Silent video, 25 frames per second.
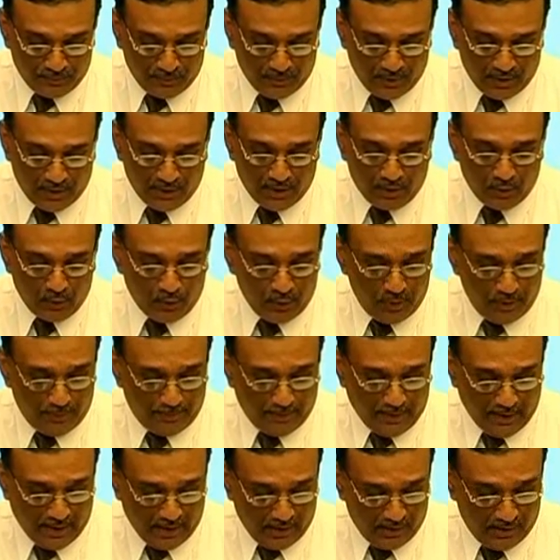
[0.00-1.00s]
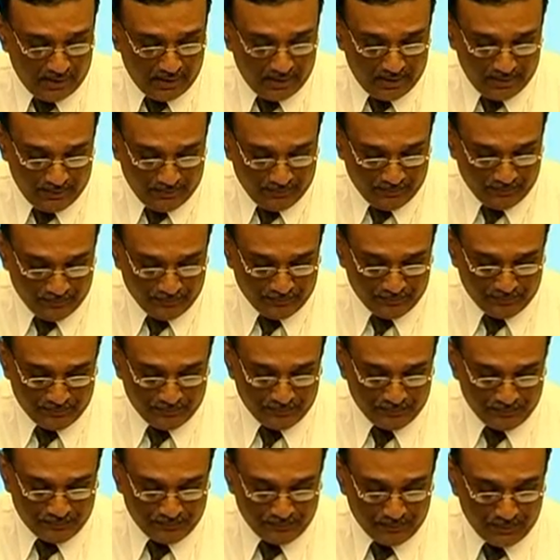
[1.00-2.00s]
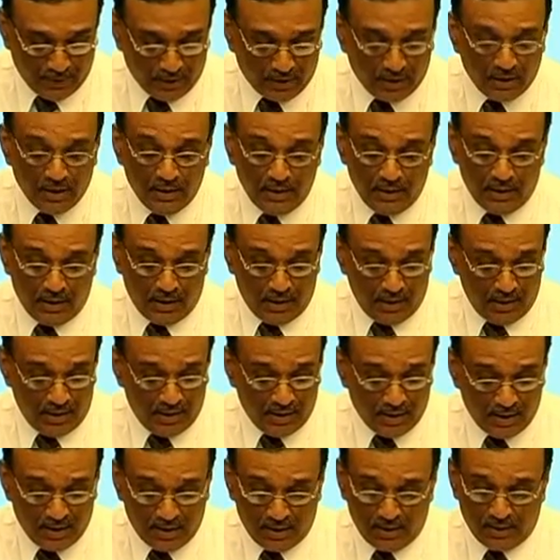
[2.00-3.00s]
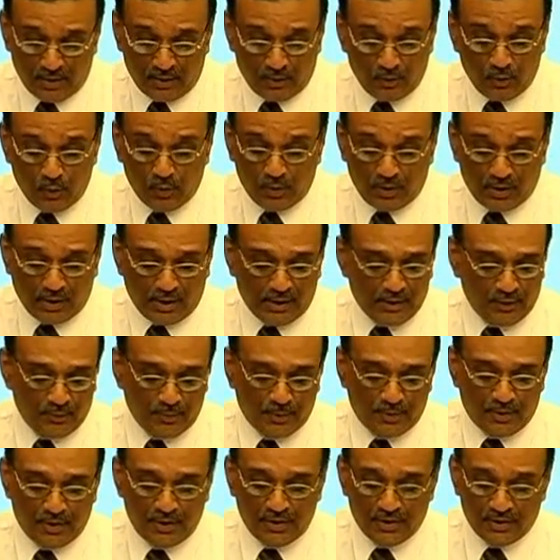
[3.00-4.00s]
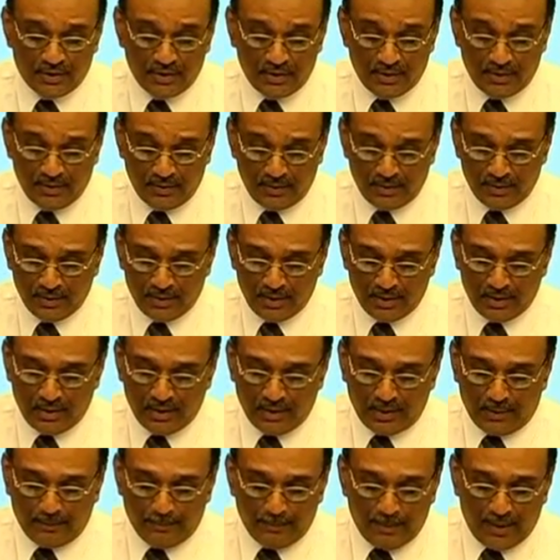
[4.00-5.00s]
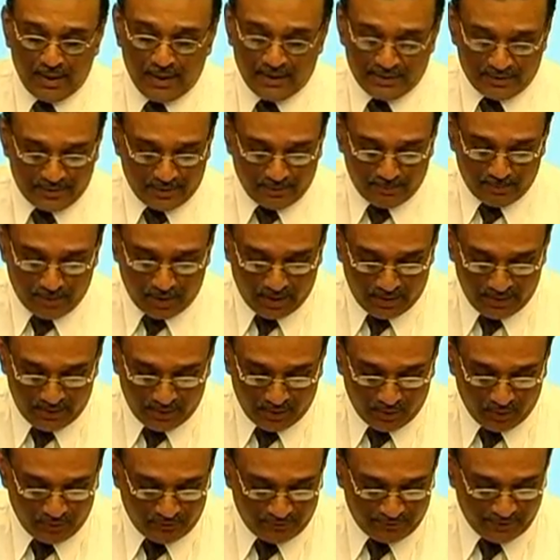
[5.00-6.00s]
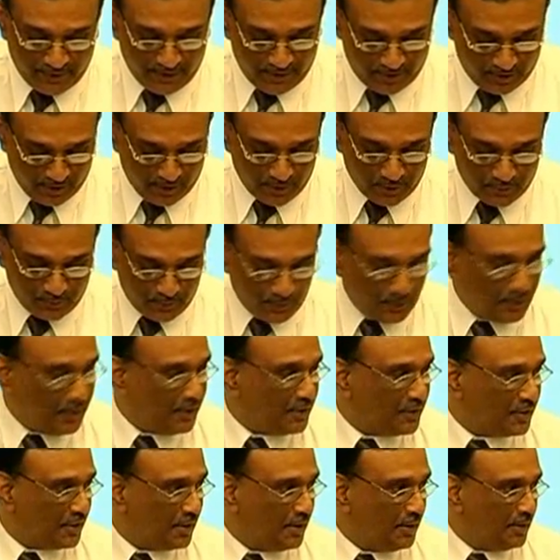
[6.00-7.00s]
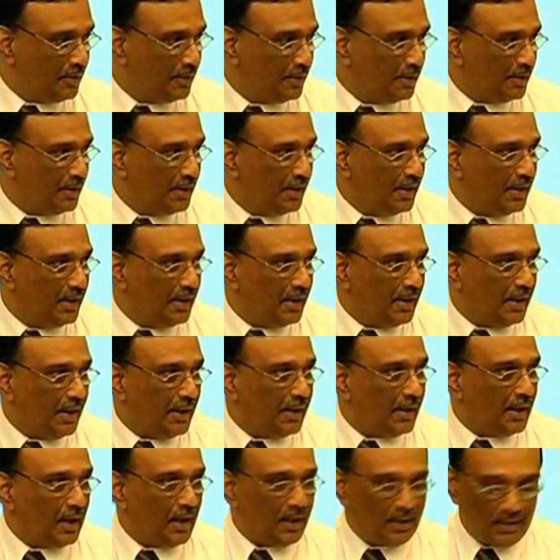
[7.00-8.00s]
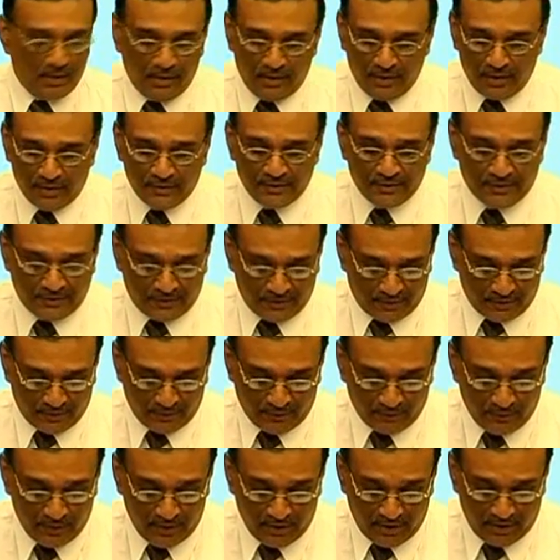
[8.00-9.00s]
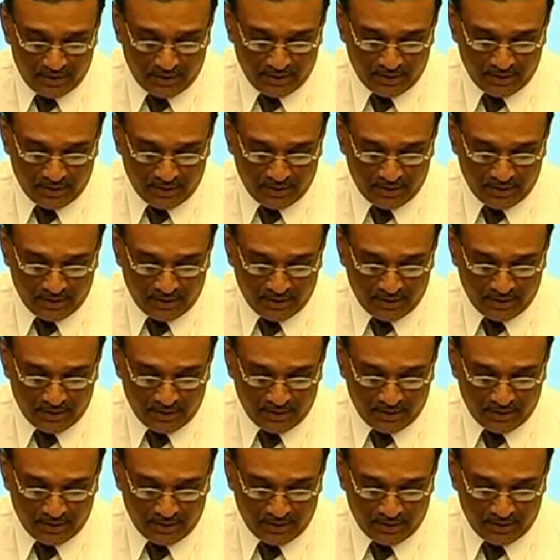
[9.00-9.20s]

He drew the parallel that in India, road transportation bears the brunt of freight transportation, and unless we